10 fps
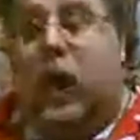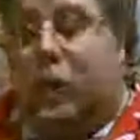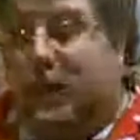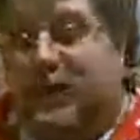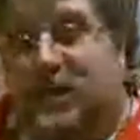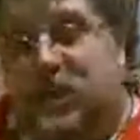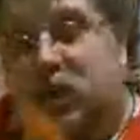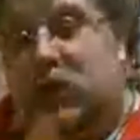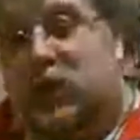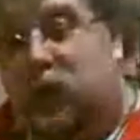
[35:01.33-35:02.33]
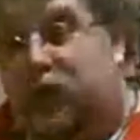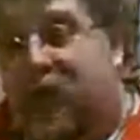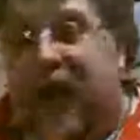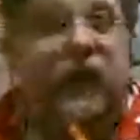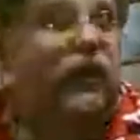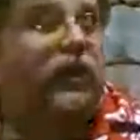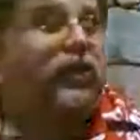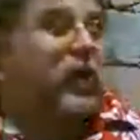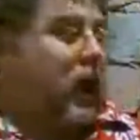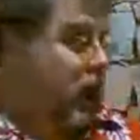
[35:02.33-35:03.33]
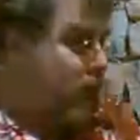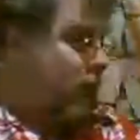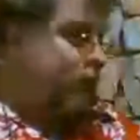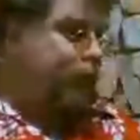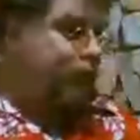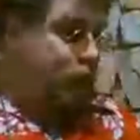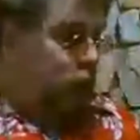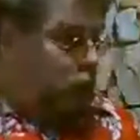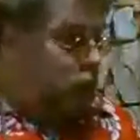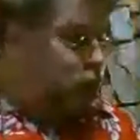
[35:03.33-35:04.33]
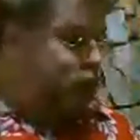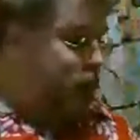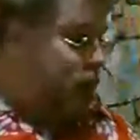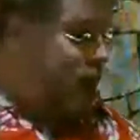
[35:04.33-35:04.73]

because as soon as you find your style, you use it.